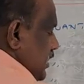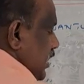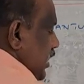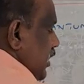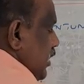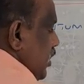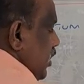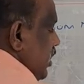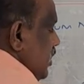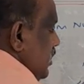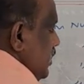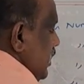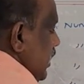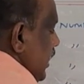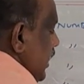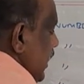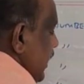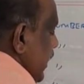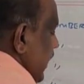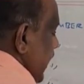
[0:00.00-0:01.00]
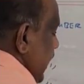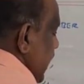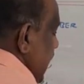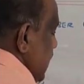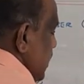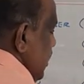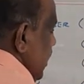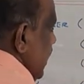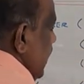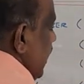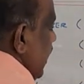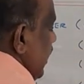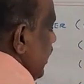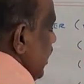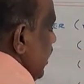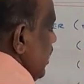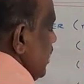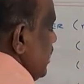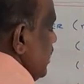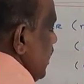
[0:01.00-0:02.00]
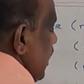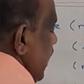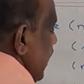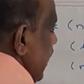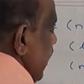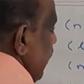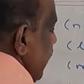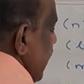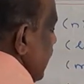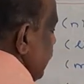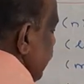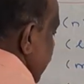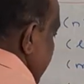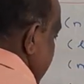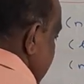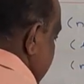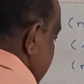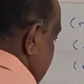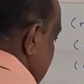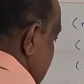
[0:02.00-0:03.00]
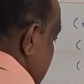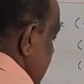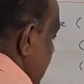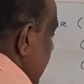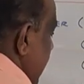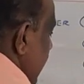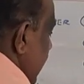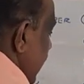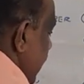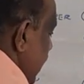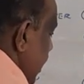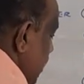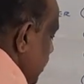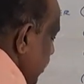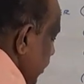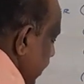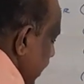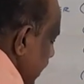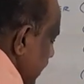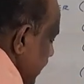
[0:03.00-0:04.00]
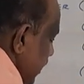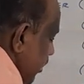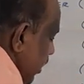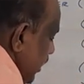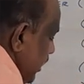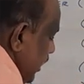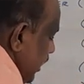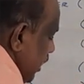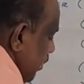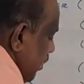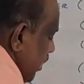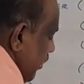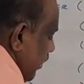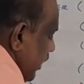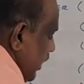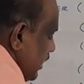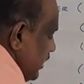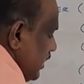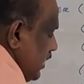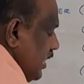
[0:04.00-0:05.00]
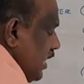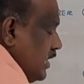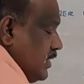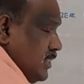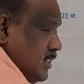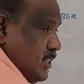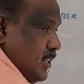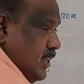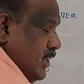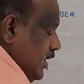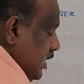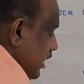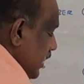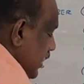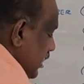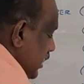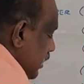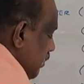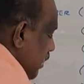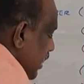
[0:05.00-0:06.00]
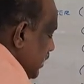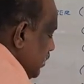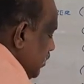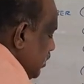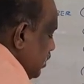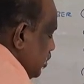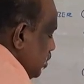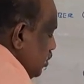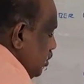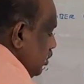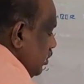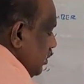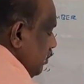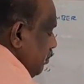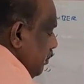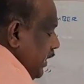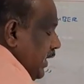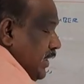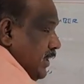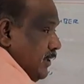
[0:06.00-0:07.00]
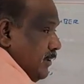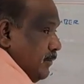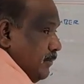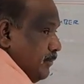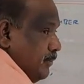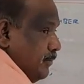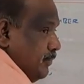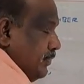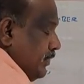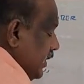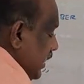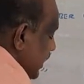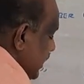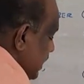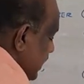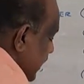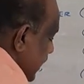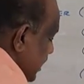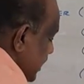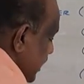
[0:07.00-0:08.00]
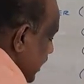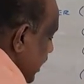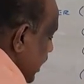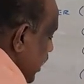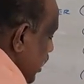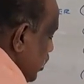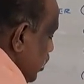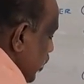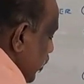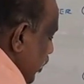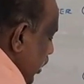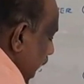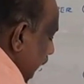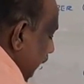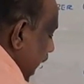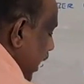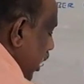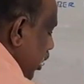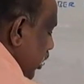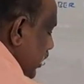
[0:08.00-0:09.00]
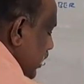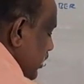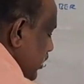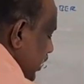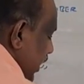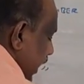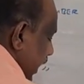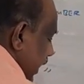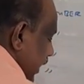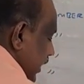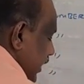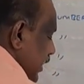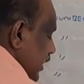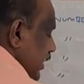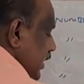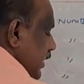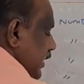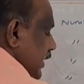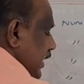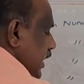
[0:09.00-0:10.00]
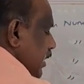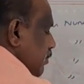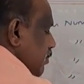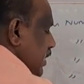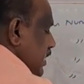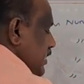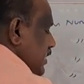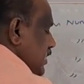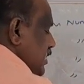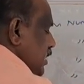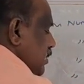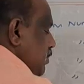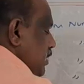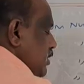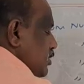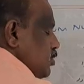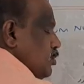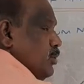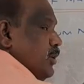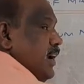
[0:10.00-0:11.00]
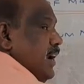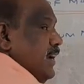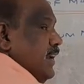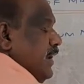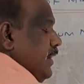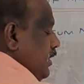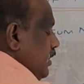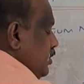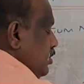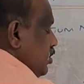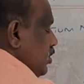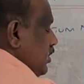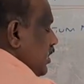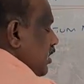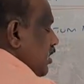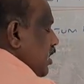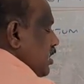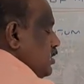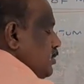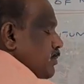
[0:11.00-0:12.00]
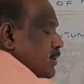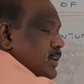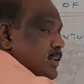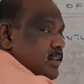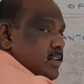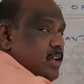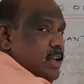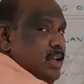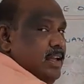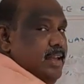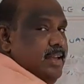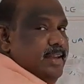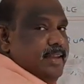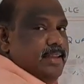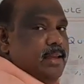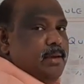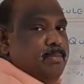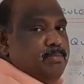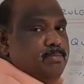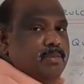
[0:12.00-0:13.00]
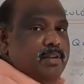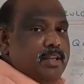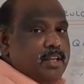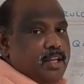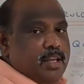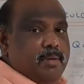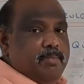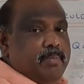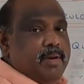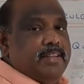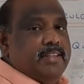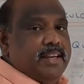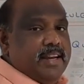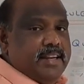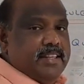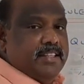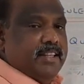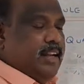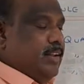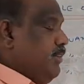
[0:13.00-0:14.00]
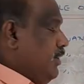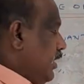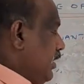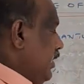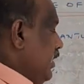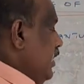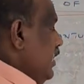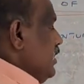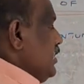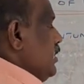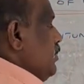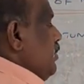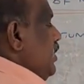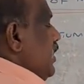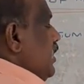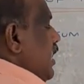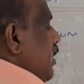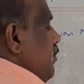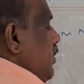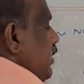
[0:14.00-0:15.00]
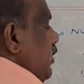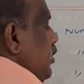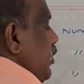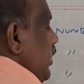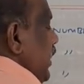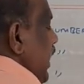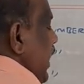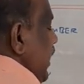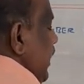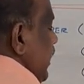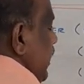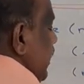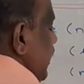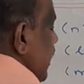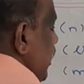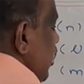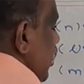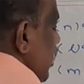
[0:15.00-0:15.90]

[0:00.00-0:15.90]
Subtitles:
6 electrons, D has 10 electrons, and F has 14 electrons. Here also we can see what are the number of electrons in S? The maximum is 2, P 6. So you add all these 3, 10 plus 16 plus 2, 18. So that will also be in the M major energy level. Similarly, coming to N,